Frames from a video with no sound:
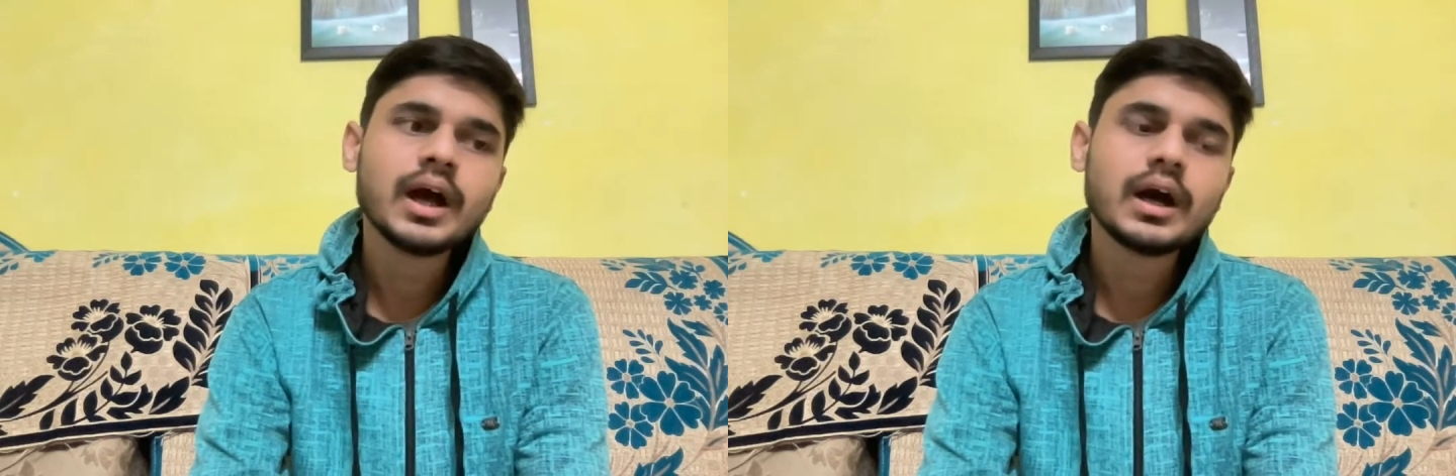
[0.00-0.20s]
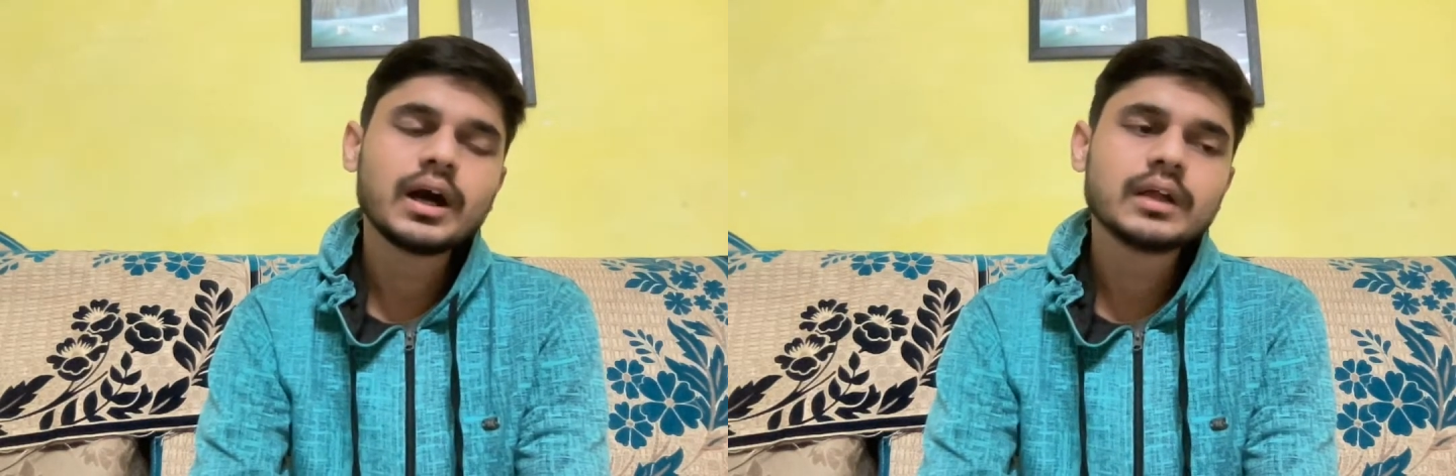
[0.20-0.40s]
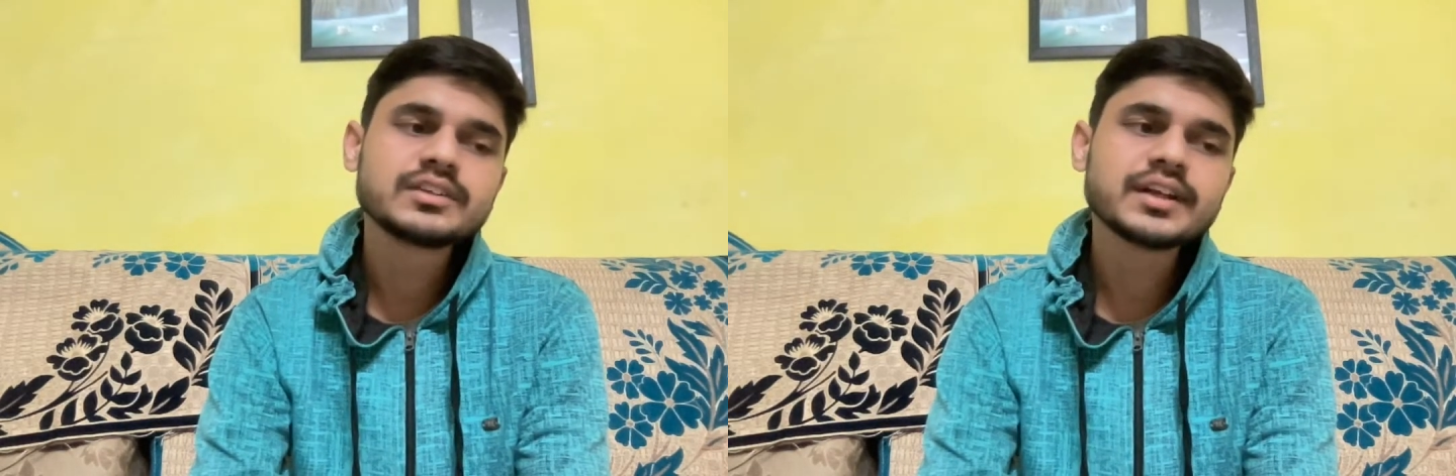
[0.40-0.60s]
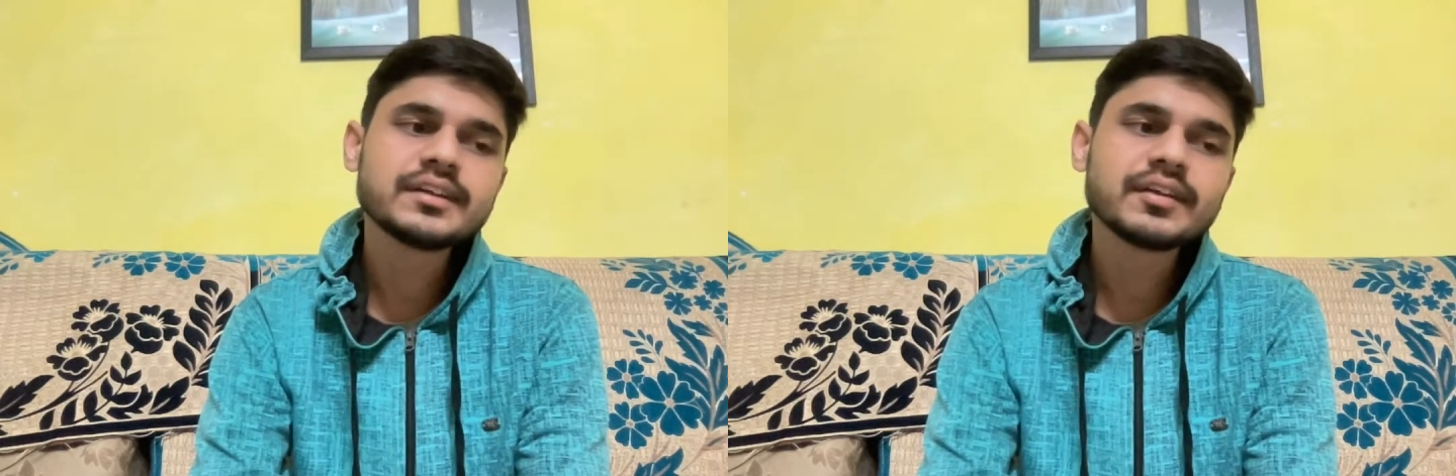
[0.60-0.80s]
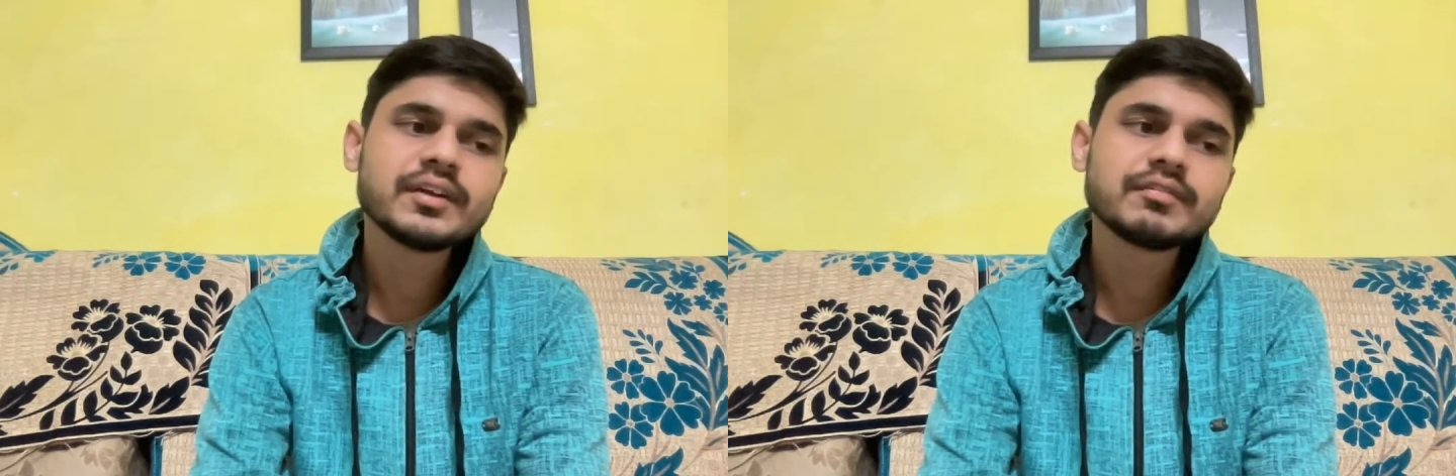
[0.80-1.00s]

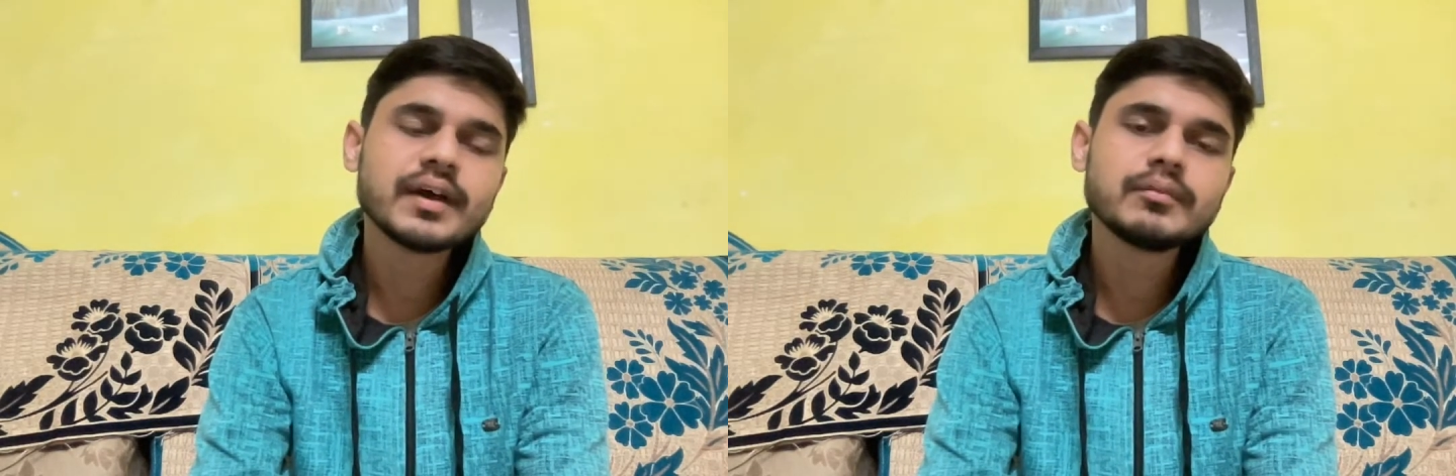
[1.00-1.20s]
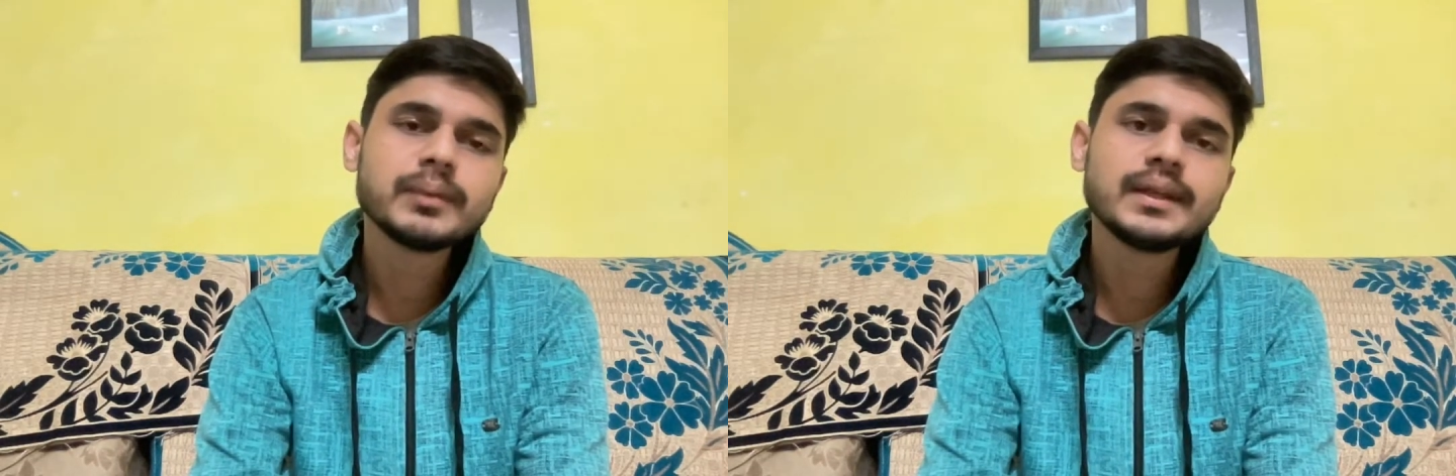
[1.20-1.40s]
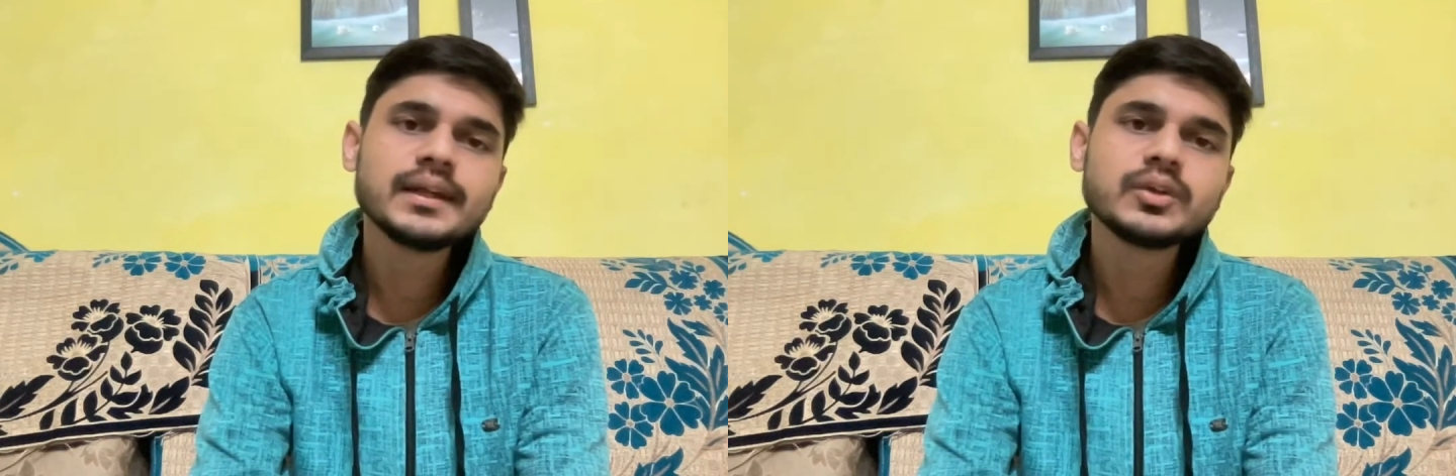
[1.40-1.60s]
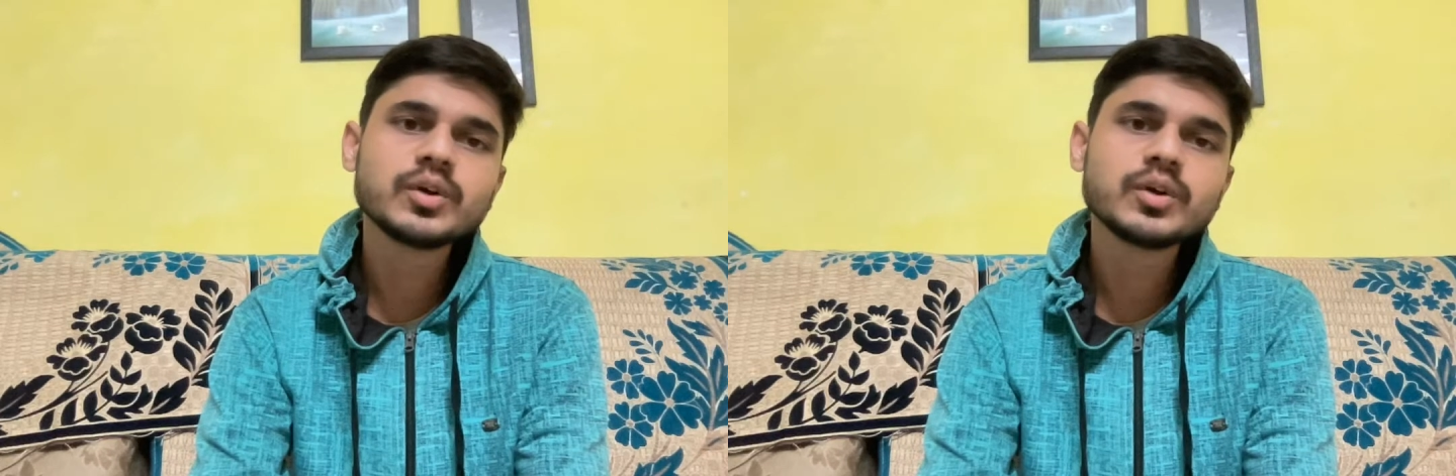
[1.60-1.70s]
$375 million